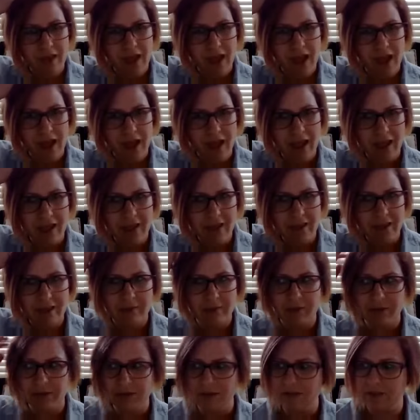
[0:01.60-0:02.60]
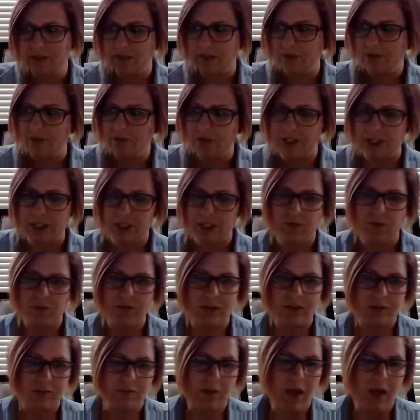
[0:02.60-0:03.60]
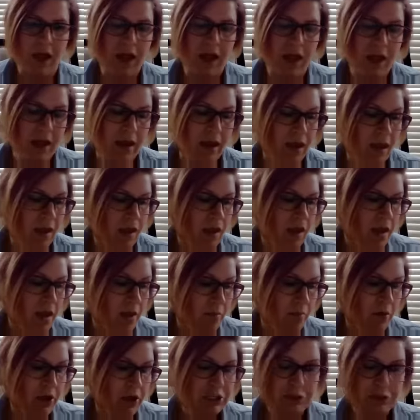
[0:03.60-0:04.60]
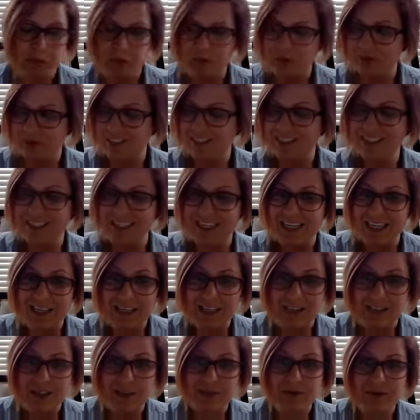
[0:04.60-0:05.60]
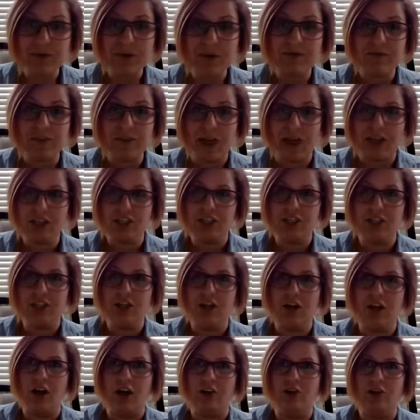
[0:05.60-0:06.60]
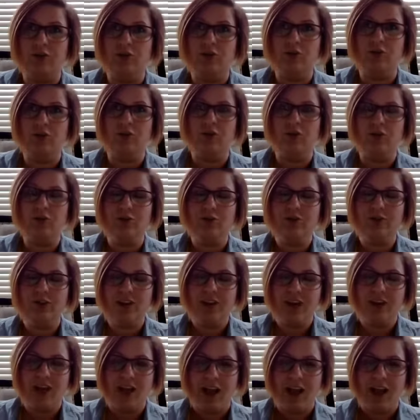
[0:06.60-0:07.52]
Hi, Emily Summers here with my Module 6 reflection on Google.